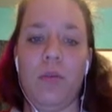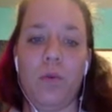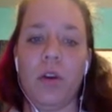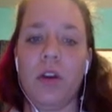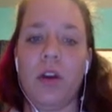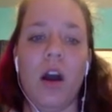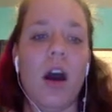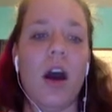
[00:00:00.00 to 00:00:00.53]
We're
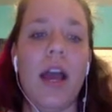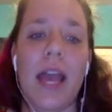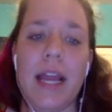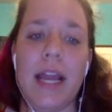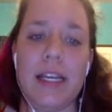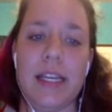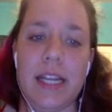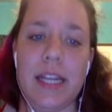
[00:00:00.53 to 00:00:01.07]
not
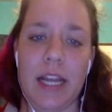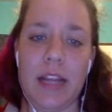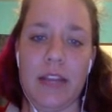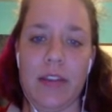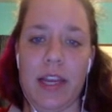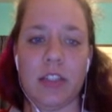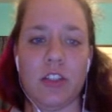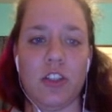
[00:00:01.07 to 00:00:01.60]
ending
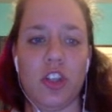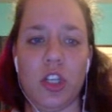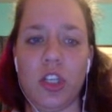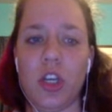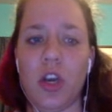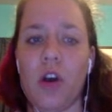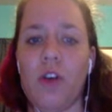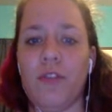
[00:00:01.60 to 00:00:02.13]
anything. It should
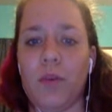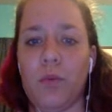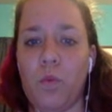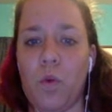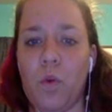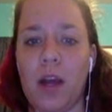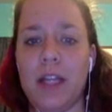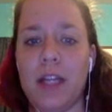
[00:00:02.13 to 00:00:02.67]
go from
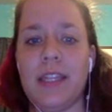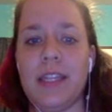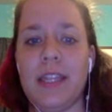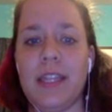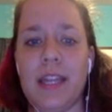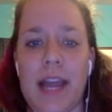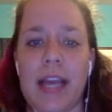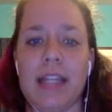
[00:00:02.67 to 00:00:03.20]
one to the
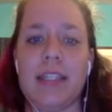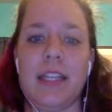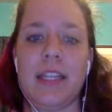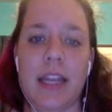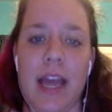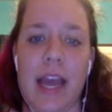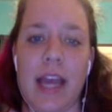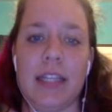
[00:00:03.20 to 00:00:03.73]
next, to the
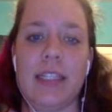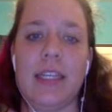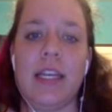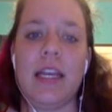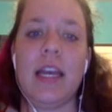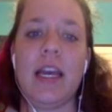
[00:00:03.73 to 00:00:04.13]
next,